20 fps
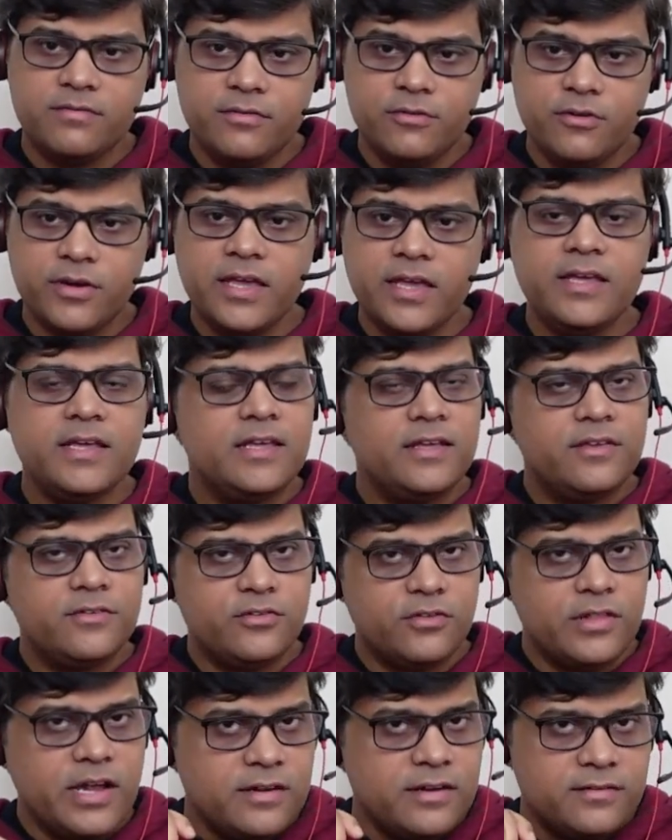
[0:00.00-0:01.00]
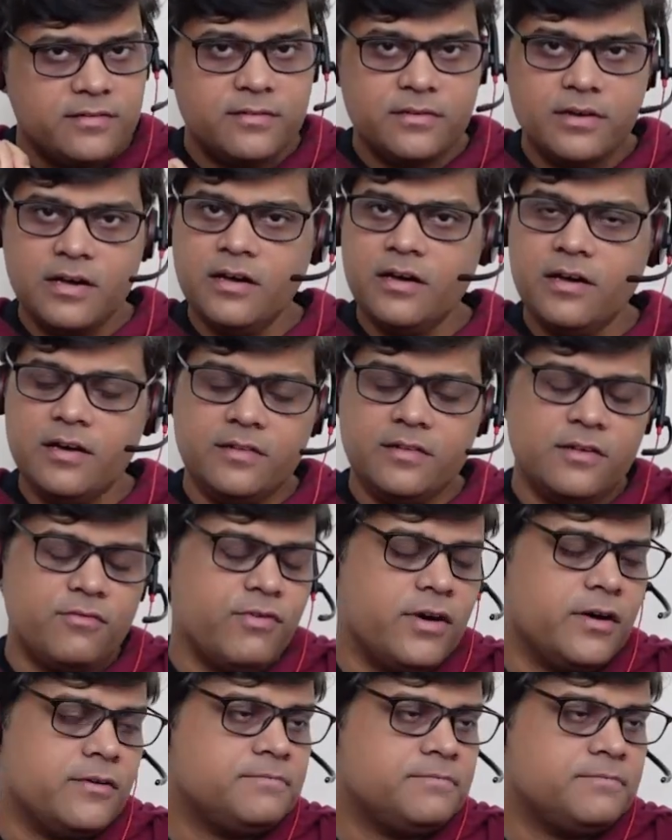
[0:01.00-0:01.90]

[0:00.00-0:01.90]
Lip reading: Okay, so that is another one.